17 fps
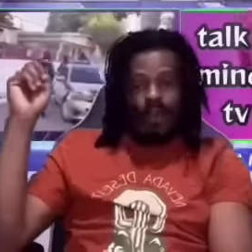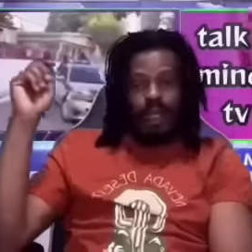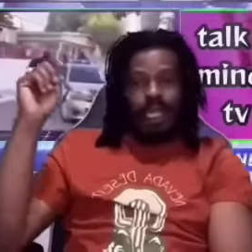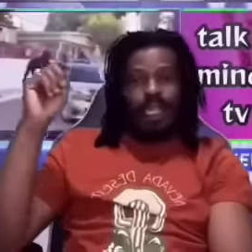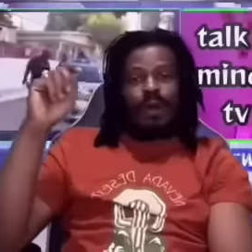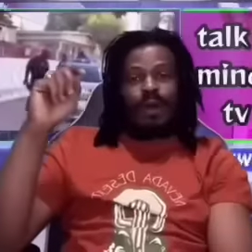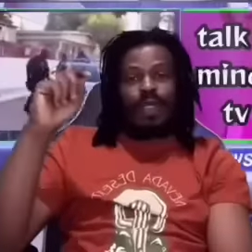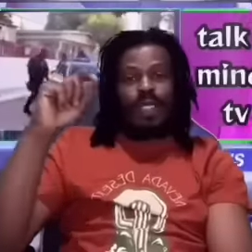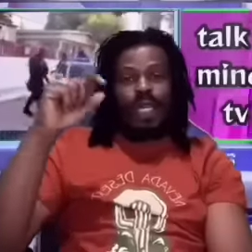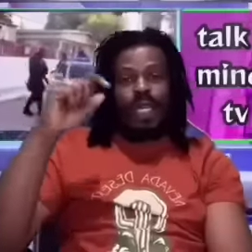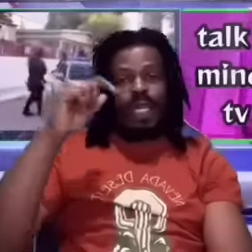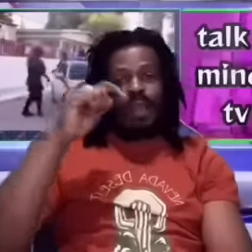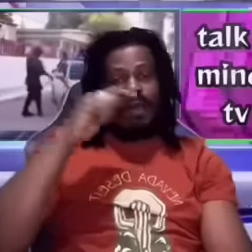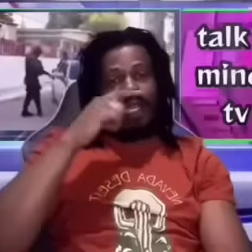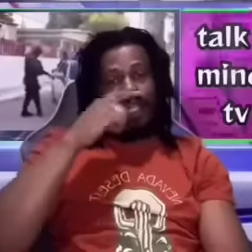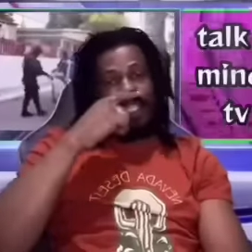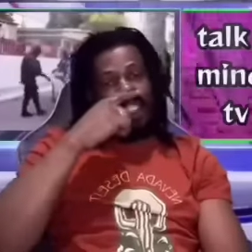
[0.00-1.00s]
Mind. No Talking
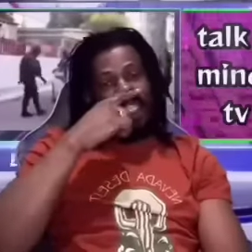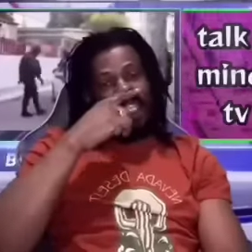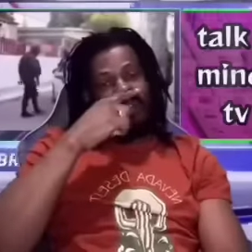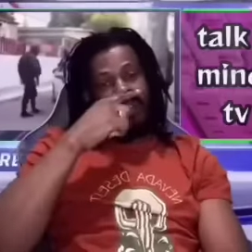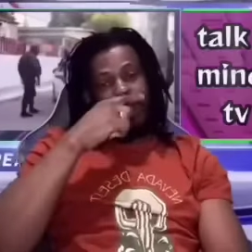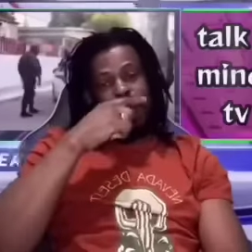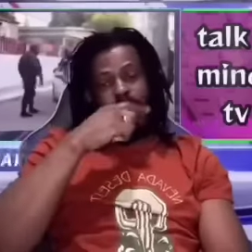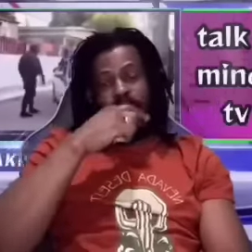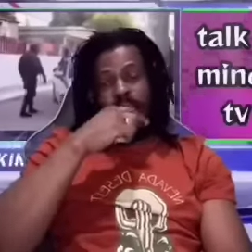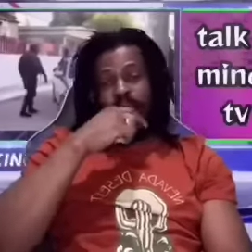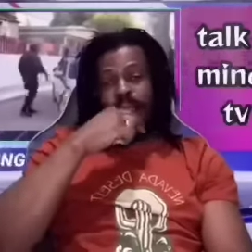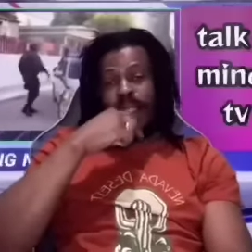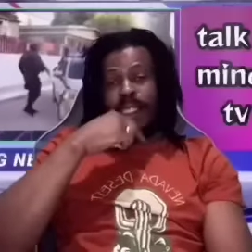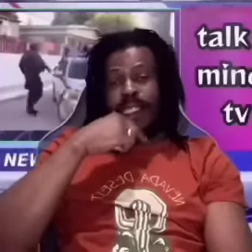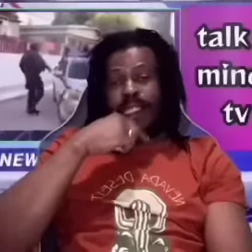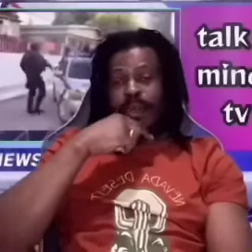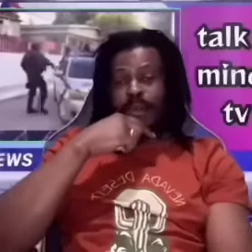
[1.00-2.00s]
Mind TV, urban hot
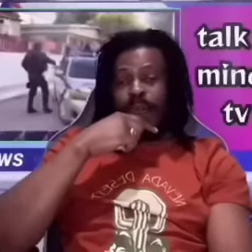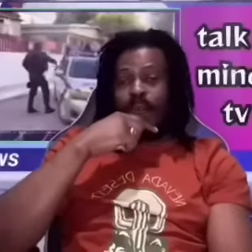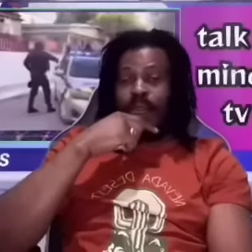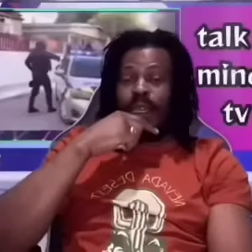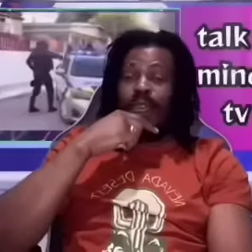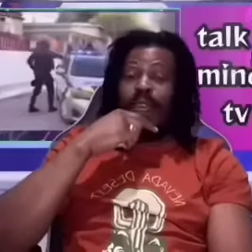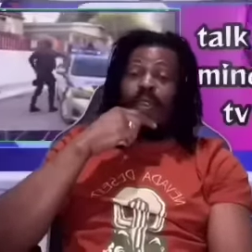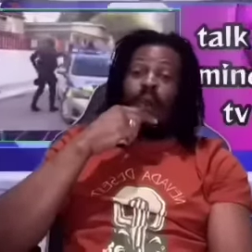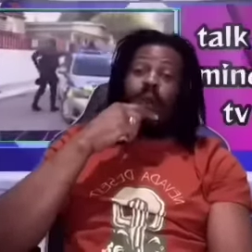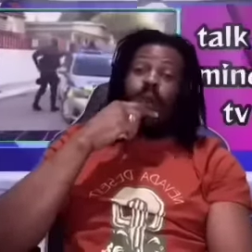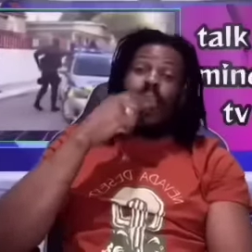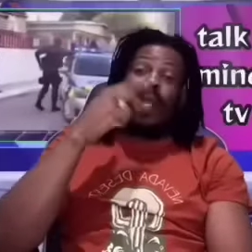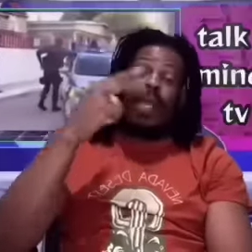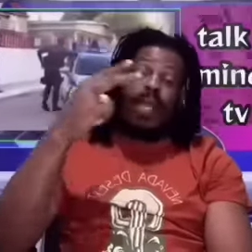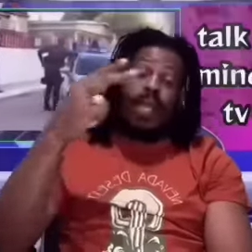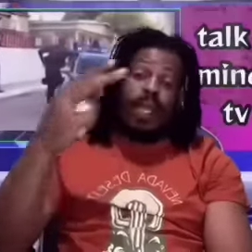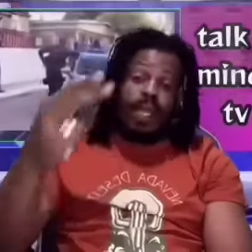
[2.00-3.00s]
topic. Well,
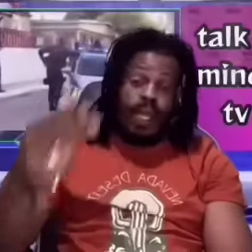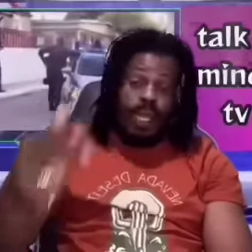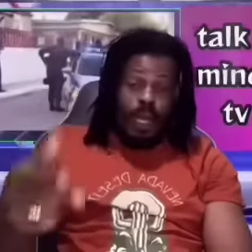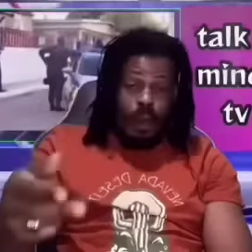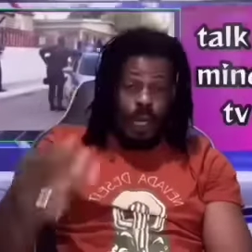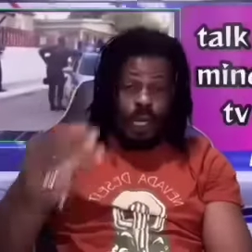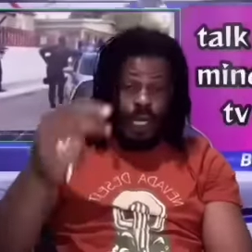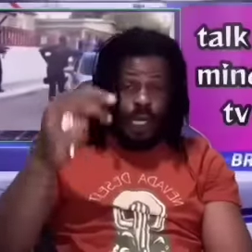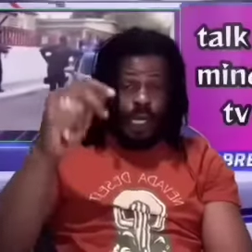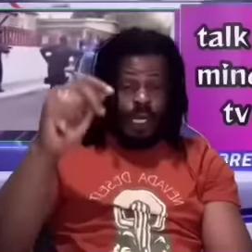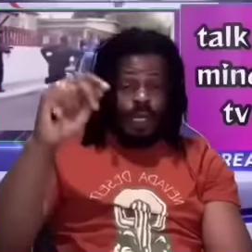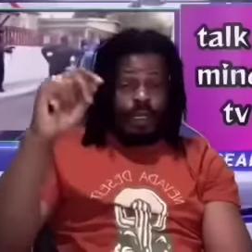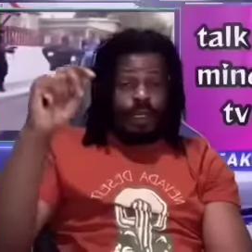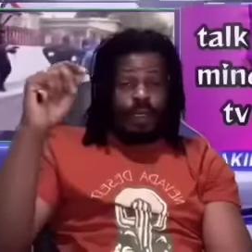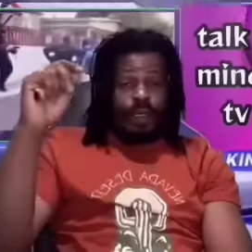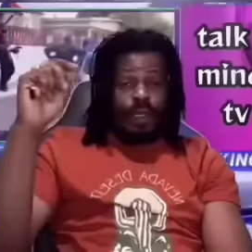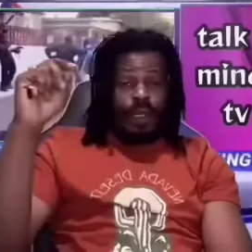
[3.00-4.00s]
another one here.